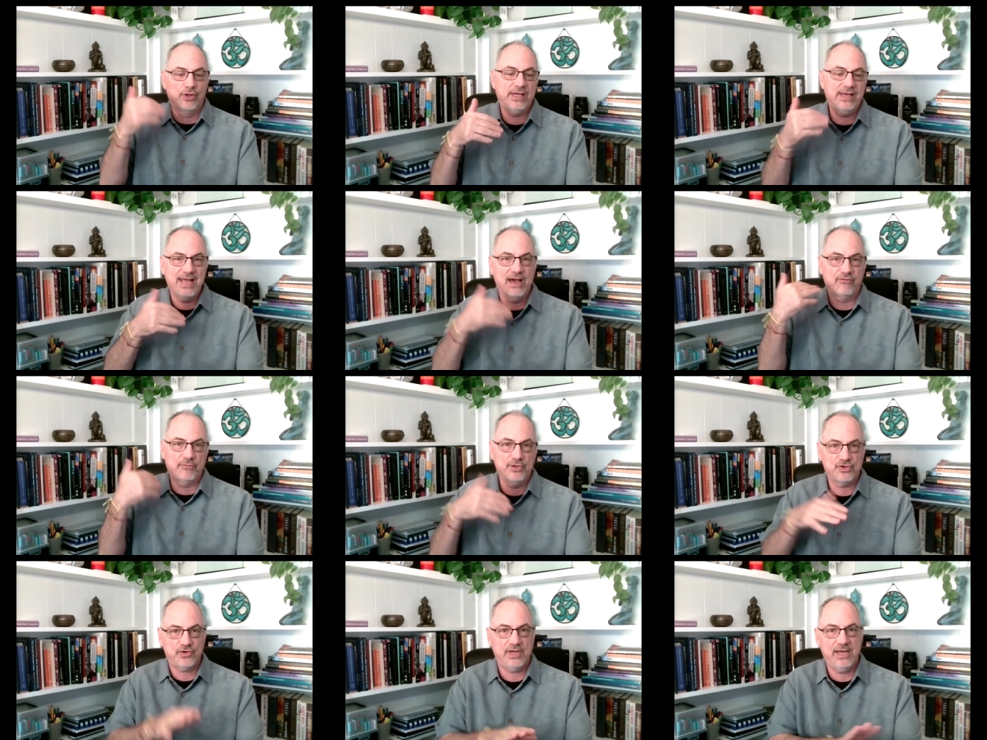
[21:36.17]
looking down from
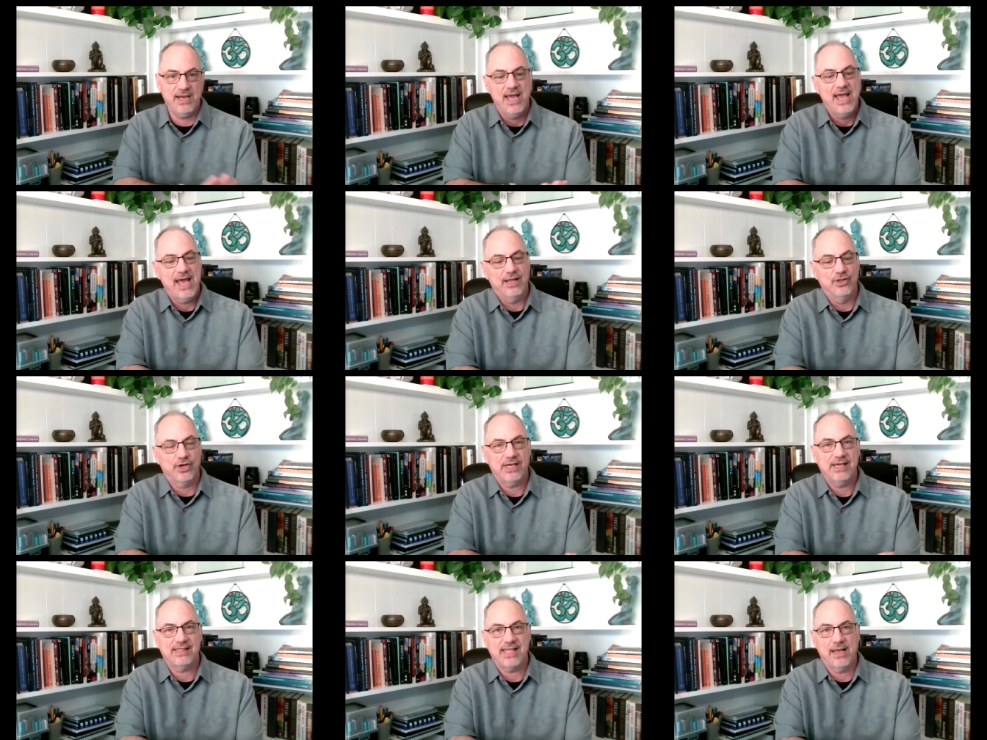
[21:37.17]
the tree and
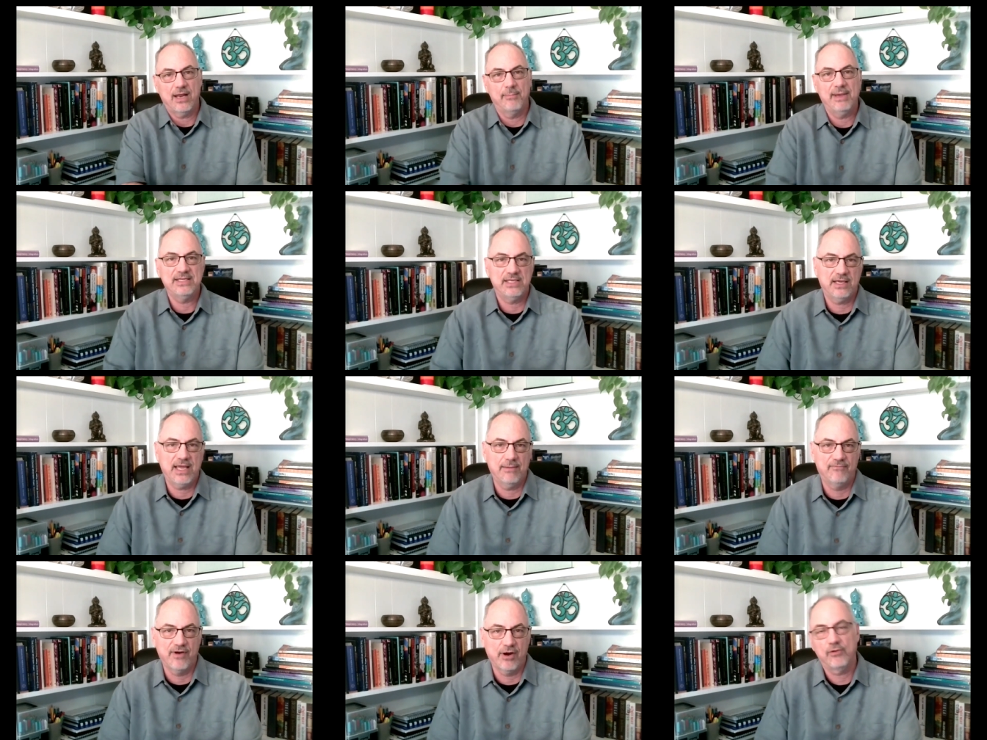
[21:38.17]
looking at that amazing
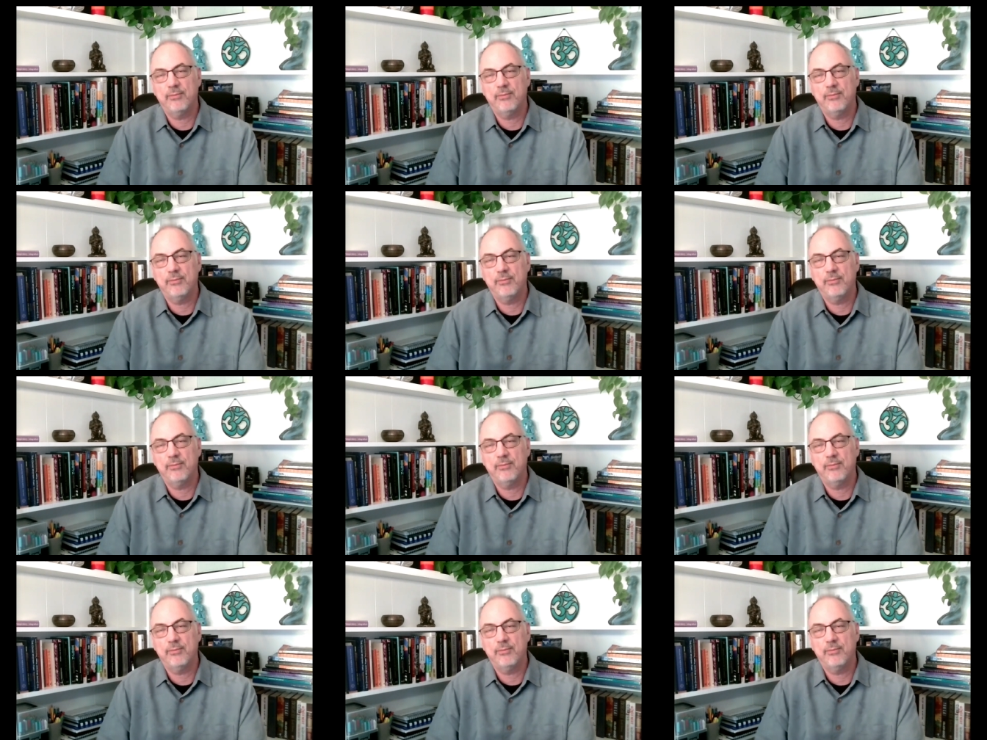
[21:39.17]
campfire.